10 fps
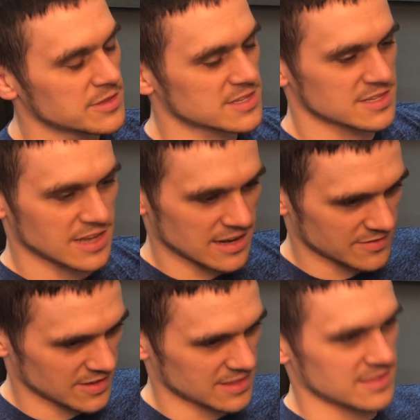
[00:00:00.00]
This is kind of
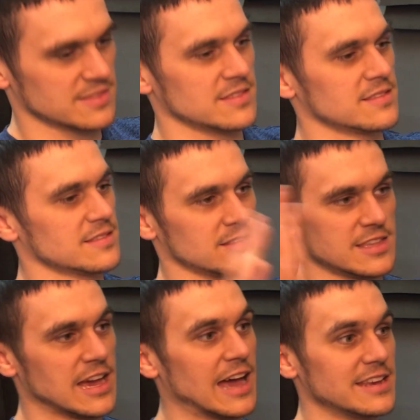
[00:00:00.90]
like
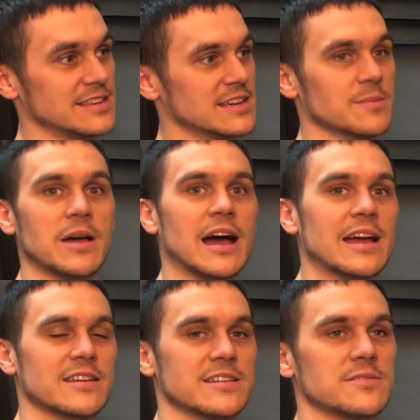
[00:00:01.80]
the idea
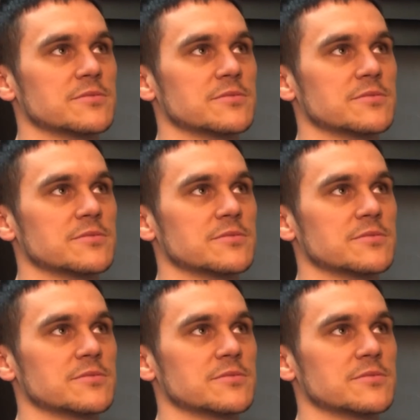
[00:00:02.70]
behind it.